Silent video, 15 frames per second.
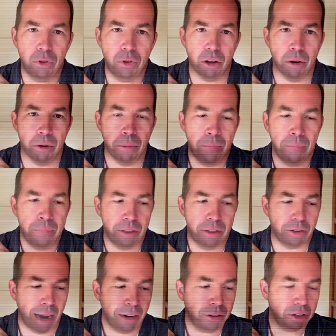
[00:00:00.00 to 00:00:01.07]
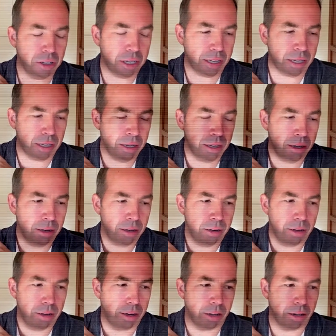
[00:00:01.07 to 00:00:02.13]
So there's actually,
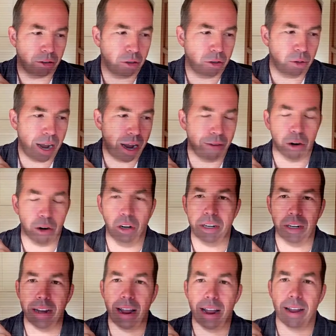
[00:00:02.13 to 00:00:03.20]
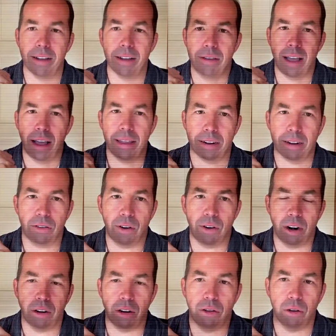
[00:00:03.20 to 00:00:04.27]
it's still kind of early days, I think, as
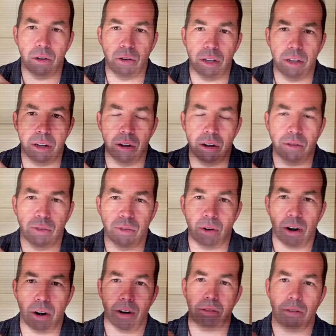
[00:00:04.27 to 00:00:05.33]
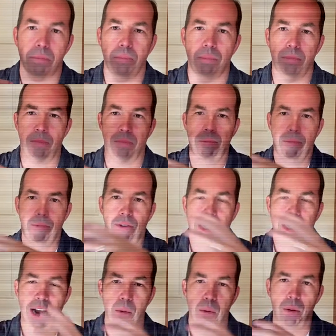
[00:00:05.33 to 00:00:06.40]
far as USD goes, as far as
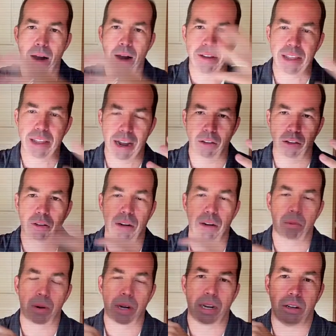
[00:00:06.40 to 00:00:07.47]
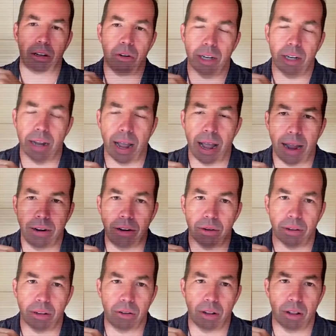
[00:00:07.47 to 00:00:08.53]
figuring out everything else that we do need to add to
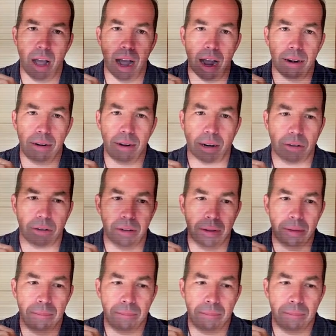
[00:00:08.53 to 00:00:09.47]
it. There's a lot actually.